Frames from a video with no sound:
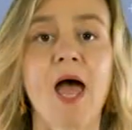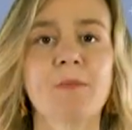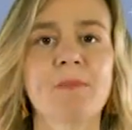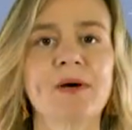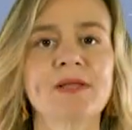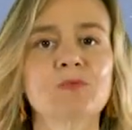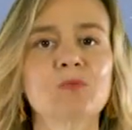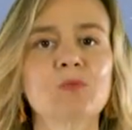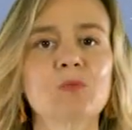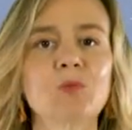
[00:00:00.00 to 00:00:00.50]

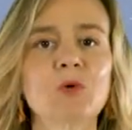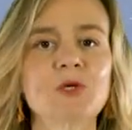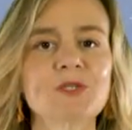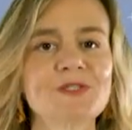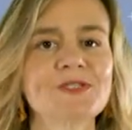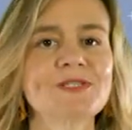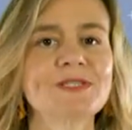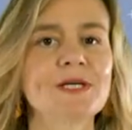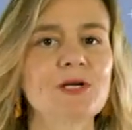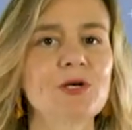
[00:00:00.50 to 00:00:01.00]
But
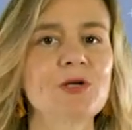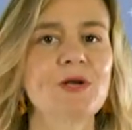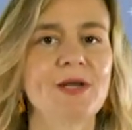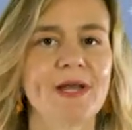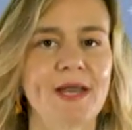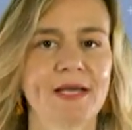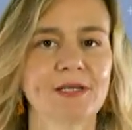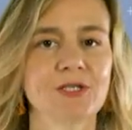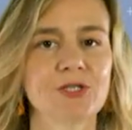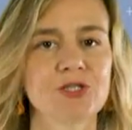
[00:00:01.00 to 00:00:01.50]
what's the
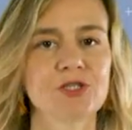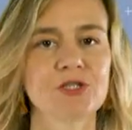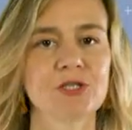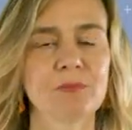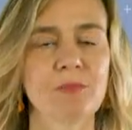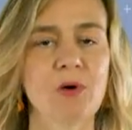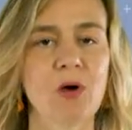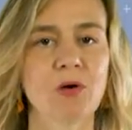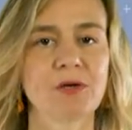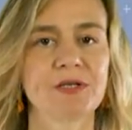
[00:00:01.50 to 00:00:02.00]
connection
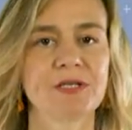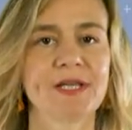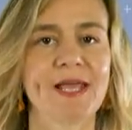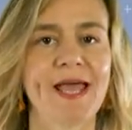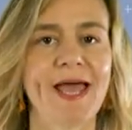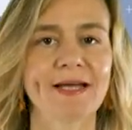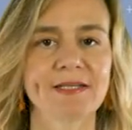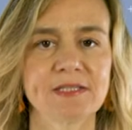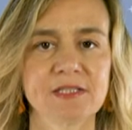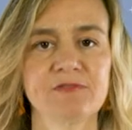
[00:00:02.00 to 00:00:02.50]
among the
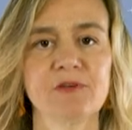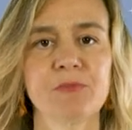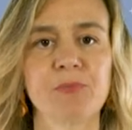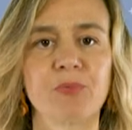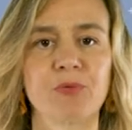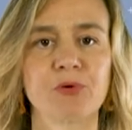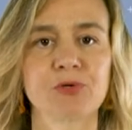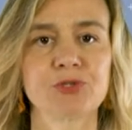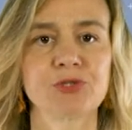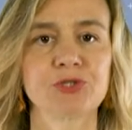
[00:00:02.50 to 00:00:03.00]
active
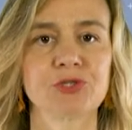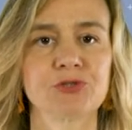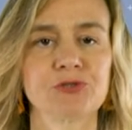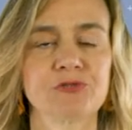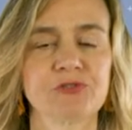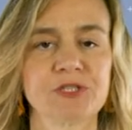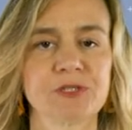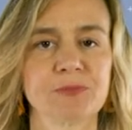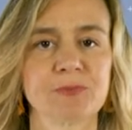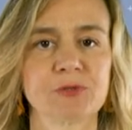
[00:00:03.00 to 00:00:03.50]
approach to
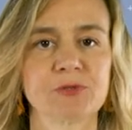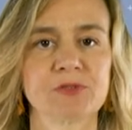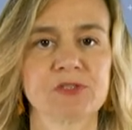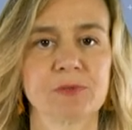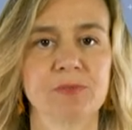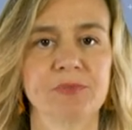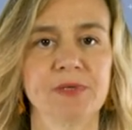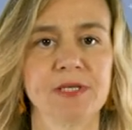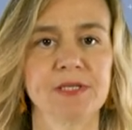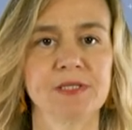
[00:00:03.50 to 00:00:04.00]

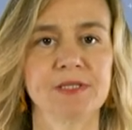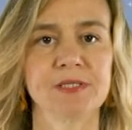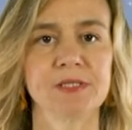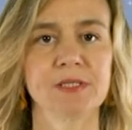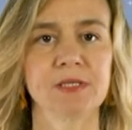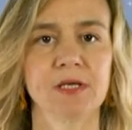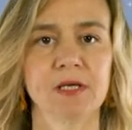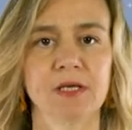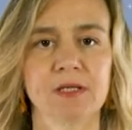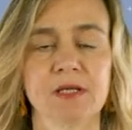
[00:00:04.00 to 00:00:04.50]

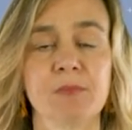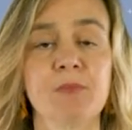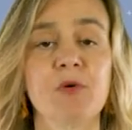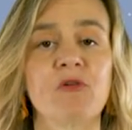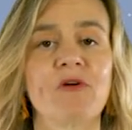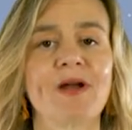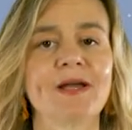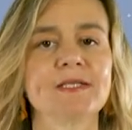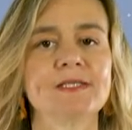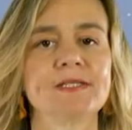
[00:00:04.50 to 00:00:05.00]
responsibility, the
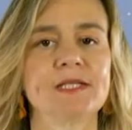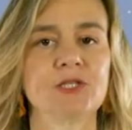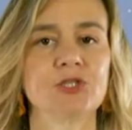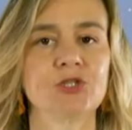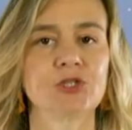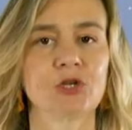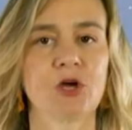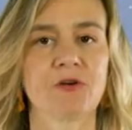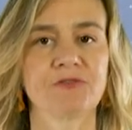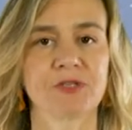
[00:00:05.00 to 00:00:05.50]

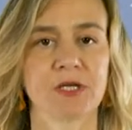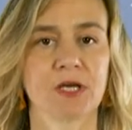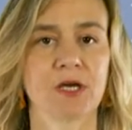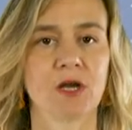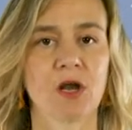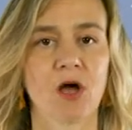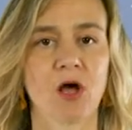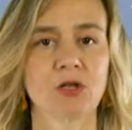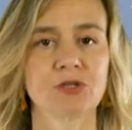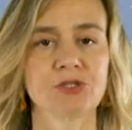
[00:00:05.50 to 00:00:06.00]
moralization of
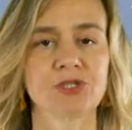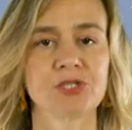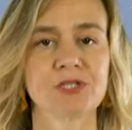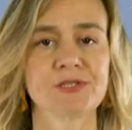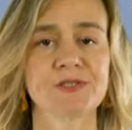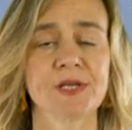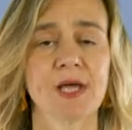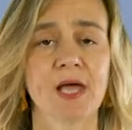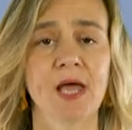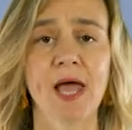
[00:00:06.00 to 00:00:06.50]

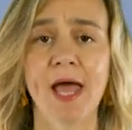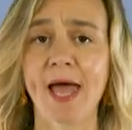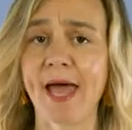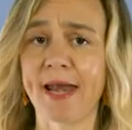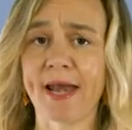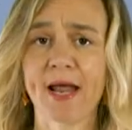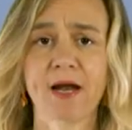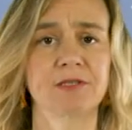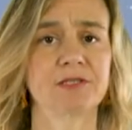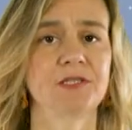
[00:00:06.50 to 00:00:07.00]
technologies,
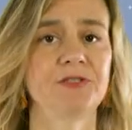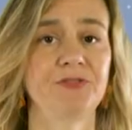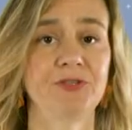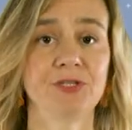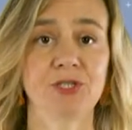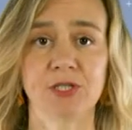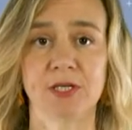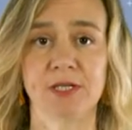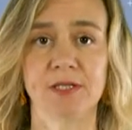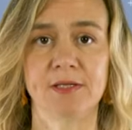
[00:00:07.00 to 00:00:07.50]
and
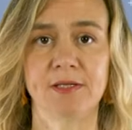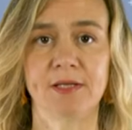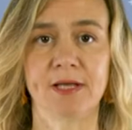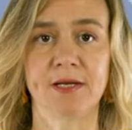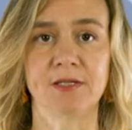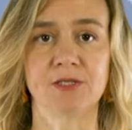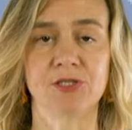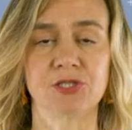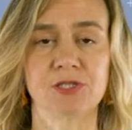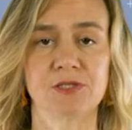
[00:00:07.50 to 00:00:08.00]
artificial
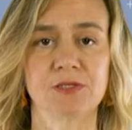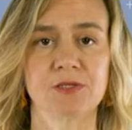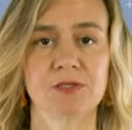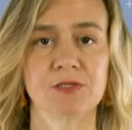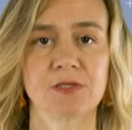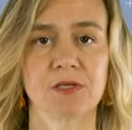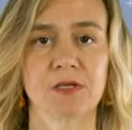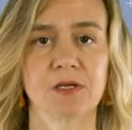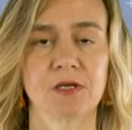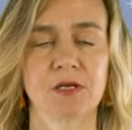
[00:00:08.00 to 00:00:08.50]
intelligence?